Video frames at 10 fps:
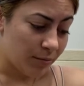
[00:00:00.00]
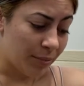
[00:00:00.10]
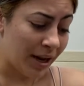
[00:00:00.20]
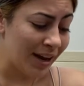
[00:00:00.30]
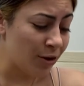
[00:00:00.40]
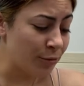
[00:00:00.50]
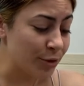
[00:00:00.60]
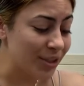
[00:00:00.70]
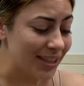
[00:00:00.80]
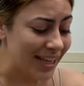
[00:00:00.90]
"But I
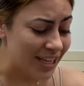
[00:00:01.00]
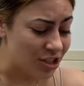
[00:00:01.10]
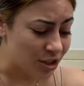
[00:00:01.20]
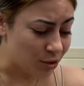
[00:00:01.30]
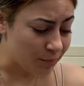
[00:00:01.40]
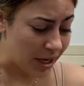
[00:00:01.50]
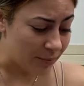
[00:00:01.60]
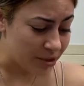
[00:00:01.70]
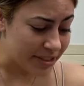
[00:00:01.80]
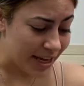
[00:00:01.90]
almost let you,"
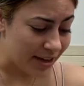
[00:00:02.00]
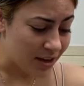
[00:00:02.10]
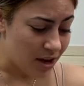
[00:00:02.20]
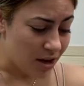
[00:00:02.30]
Piper said.